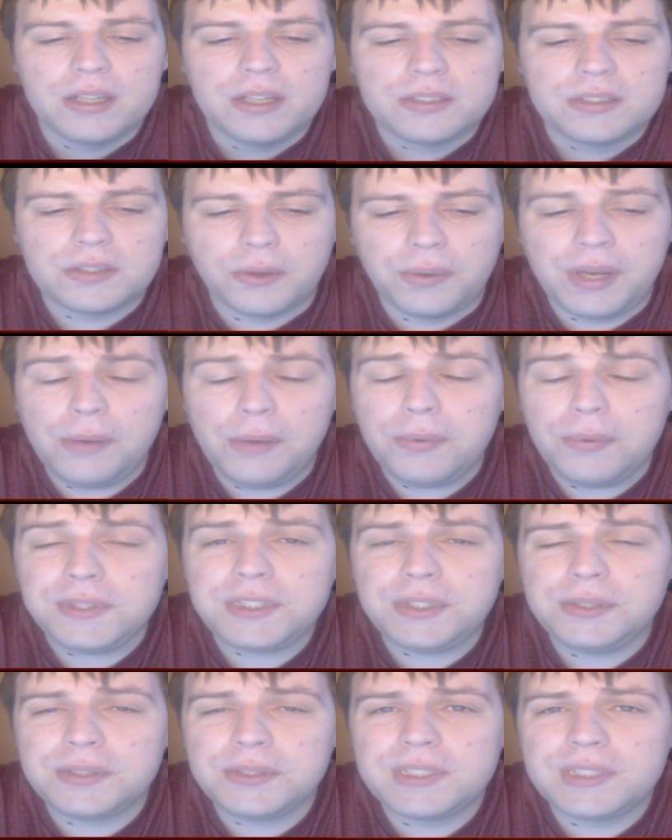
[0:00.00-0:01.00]
So he
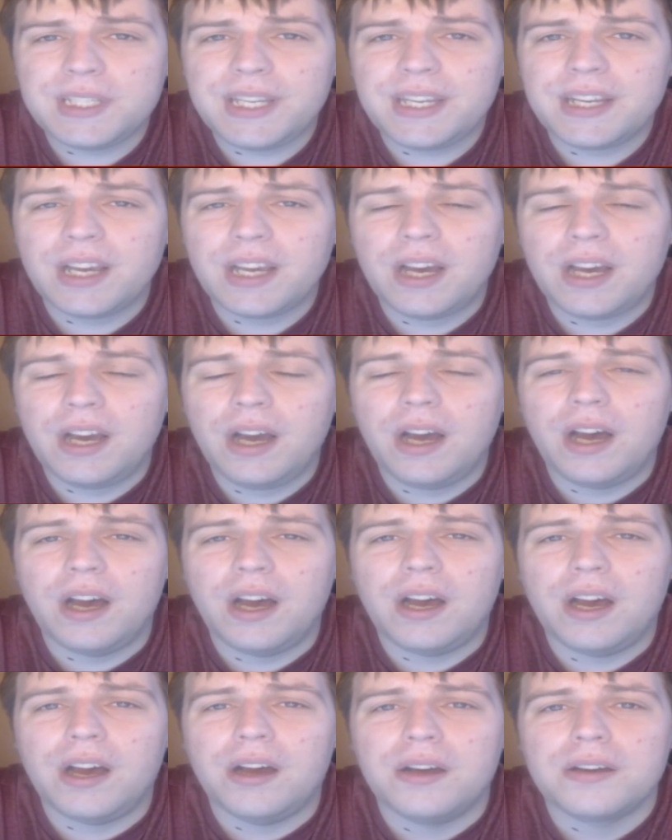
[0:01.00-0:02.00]
was using
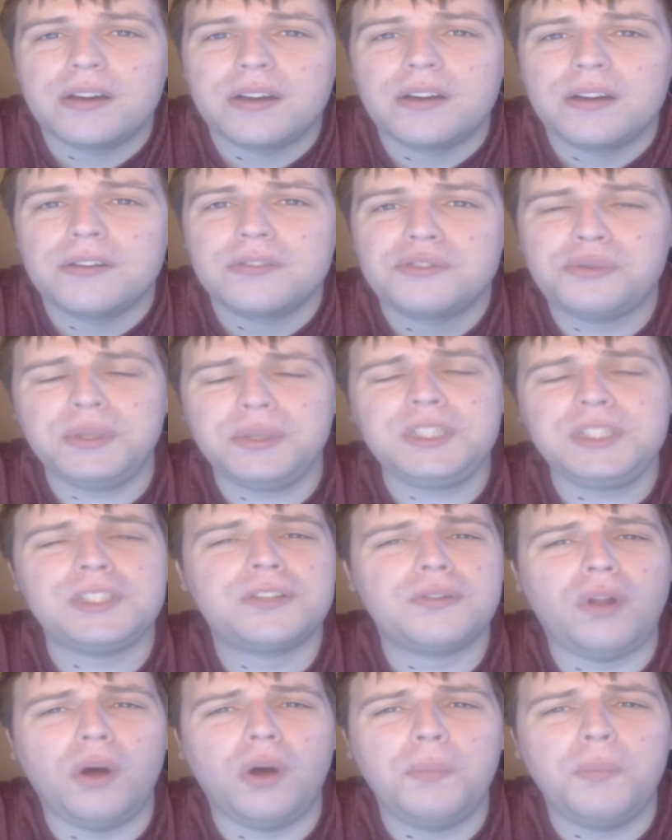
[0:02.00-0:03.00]
Twitch
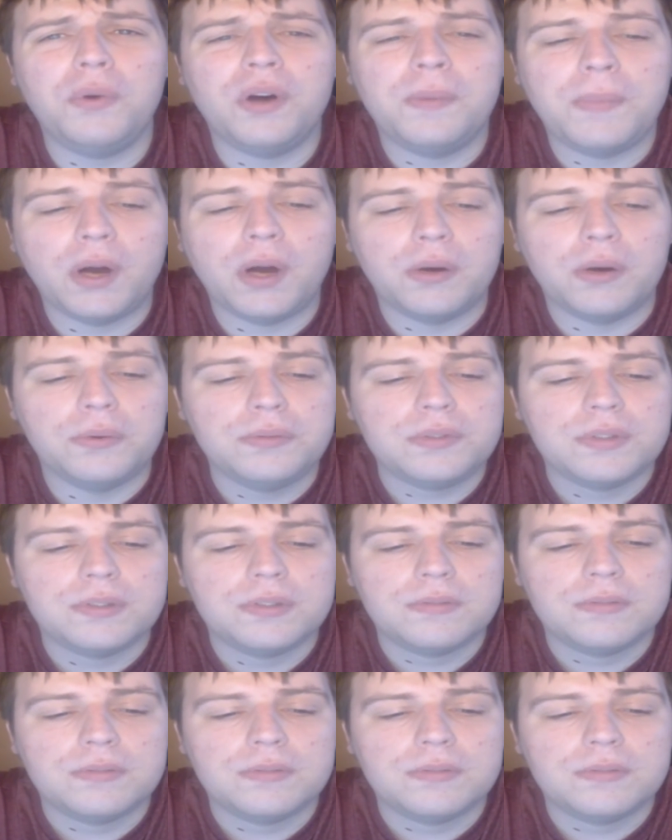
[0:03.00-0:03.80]
global emote,